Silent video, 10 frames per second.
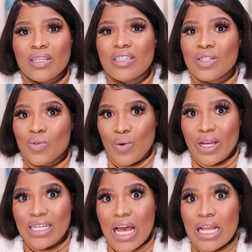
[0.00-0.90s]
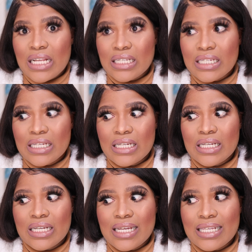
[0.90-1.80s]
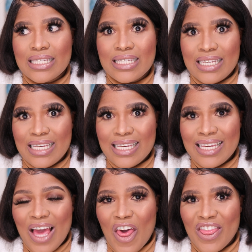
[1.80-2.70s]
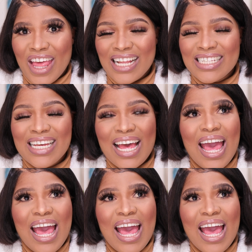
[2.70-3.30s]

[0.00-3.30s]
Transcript: Just wait and see that.